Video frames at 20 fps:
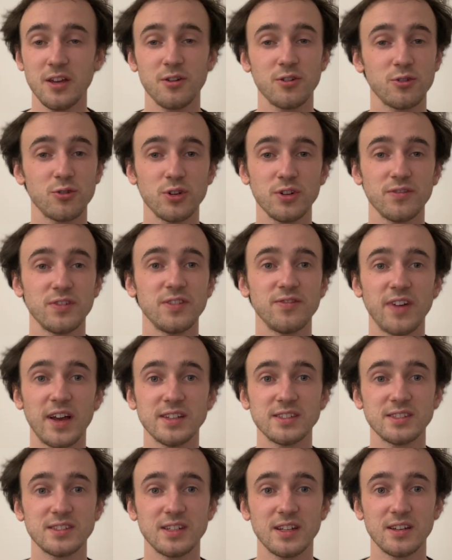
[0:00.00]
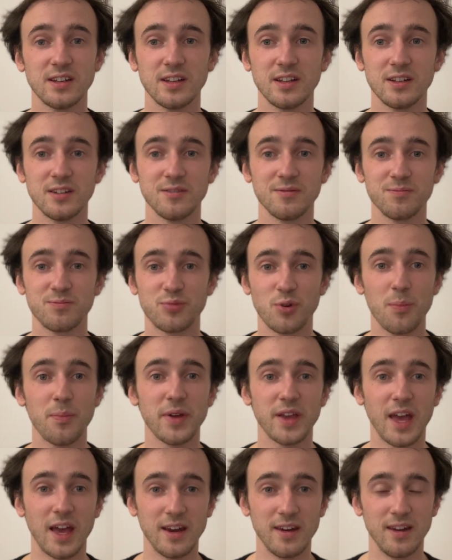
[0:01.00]
could have invested in
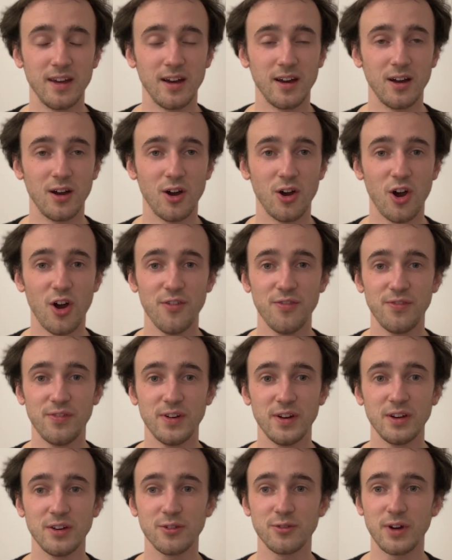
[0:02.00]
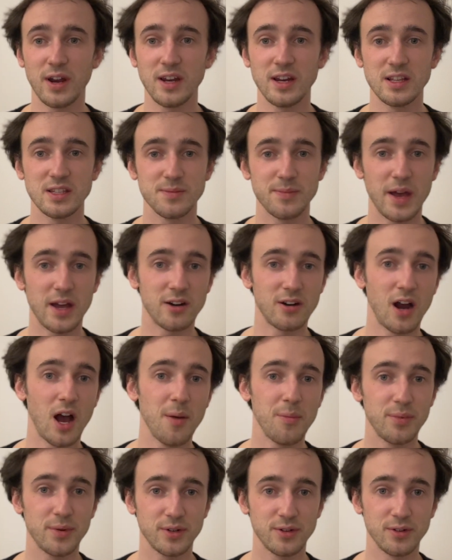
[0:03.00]
propaganda, offering Ukrainians better
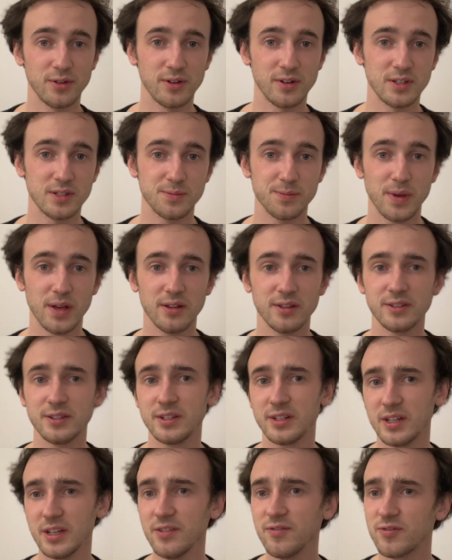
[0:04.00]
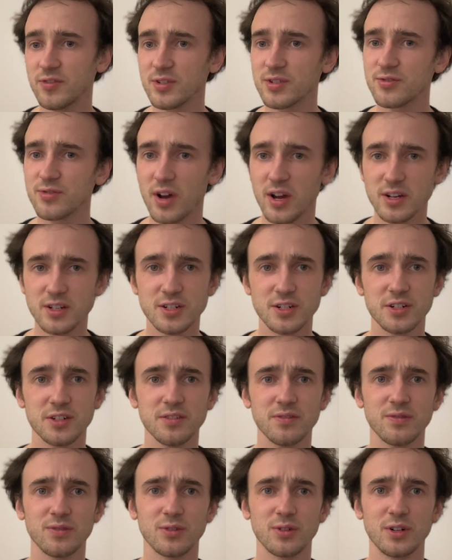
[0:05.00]
opportunities, building infrastructure
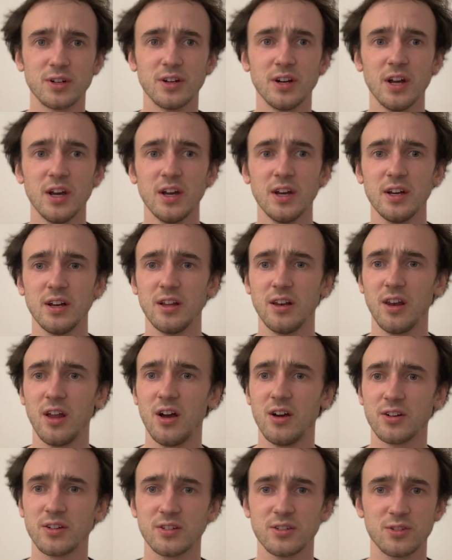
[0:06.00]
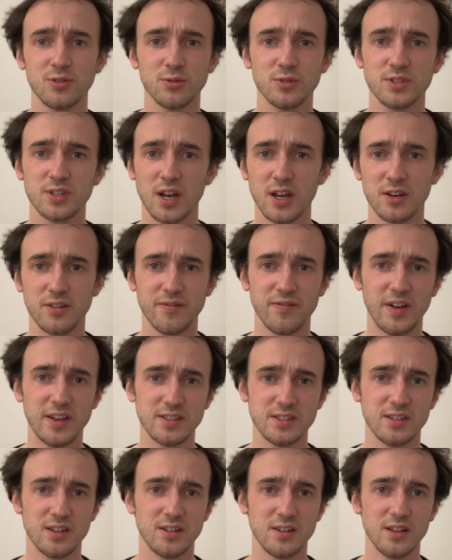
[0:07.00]
for long two-side
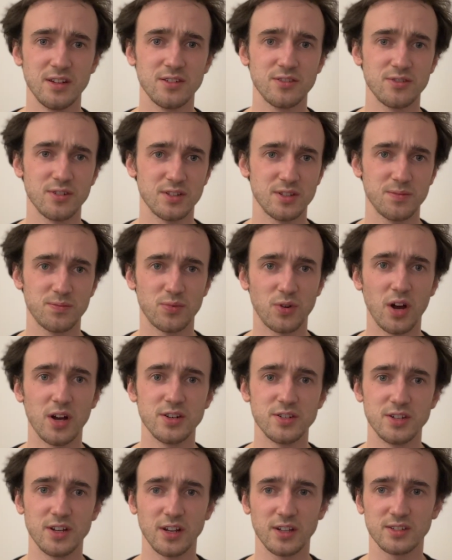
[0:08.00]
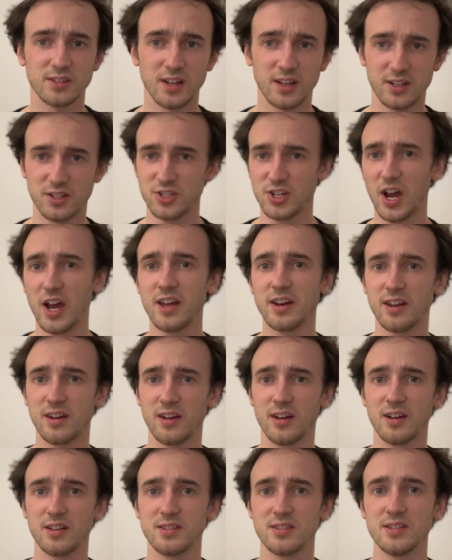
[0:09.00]
vested interest projects like China
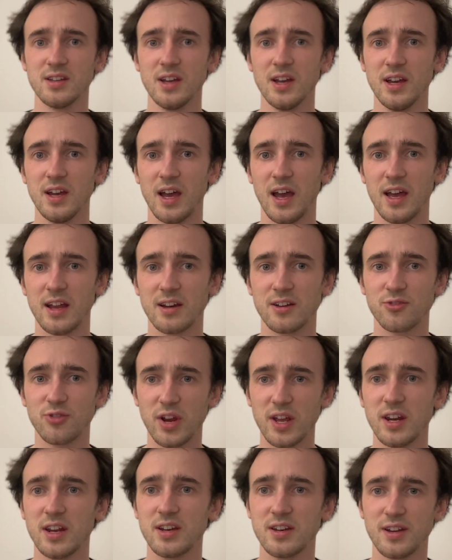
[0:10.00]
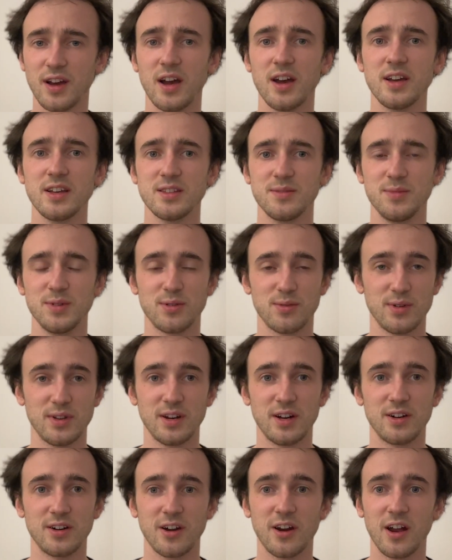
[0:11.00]
does, and created ties between
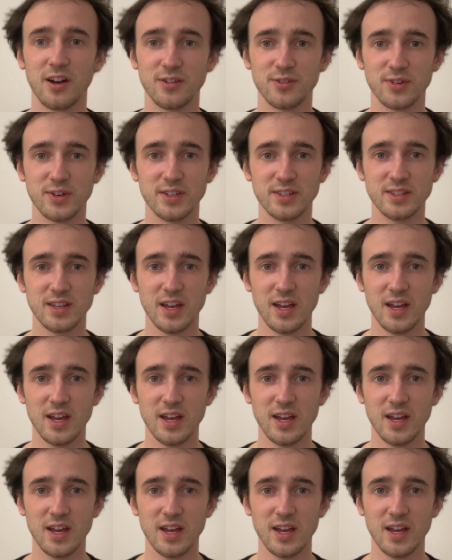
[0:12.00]
our countries.